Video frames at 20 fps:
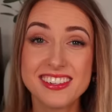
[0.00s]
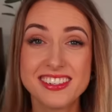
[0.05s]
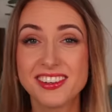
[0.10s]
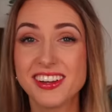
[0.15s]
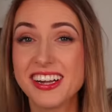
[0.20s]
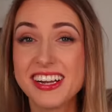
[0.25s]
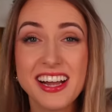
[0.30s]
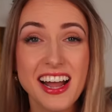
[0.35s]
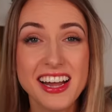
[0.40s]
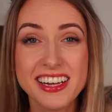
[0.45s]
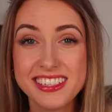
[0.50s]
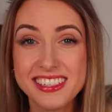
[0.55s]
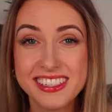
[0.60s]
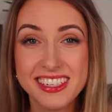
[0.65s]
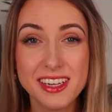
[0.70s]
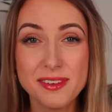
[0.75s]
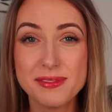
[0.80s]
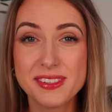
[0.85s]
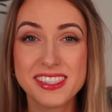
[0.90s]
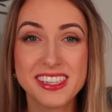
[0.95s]
And so I got
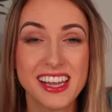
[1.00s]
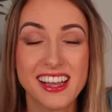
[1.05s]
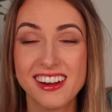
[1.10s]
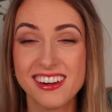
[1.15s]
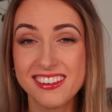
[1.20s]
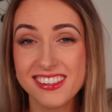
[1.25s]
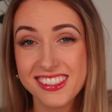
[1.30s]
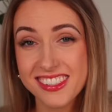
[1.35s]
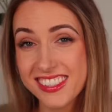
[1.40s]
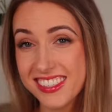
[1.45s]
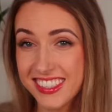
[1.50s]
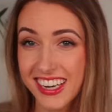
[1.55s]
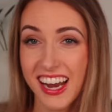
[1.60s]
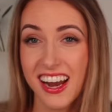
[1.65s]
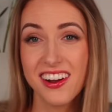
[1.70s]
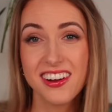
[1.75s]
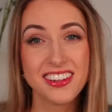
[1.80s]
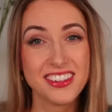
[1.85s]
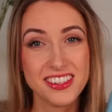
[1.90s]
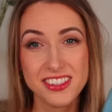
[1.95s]
Dibs there to
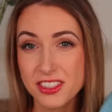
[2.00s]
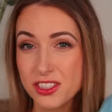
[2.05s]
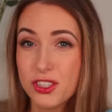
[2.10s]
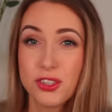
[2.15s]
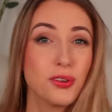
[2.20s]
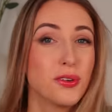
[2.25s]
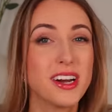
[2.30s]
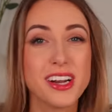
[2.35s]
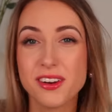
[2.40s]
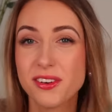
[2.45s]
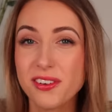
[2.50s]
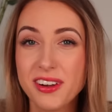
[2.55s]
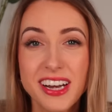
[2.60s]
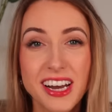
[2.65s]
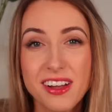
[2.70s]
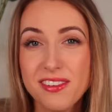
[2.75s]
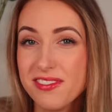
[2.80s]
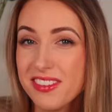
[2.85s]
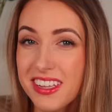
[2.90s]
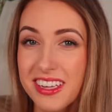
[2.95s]
share in the
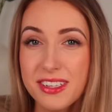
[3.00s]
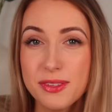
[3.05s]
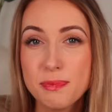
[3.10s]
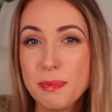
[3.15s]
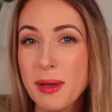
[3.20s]
trickery of these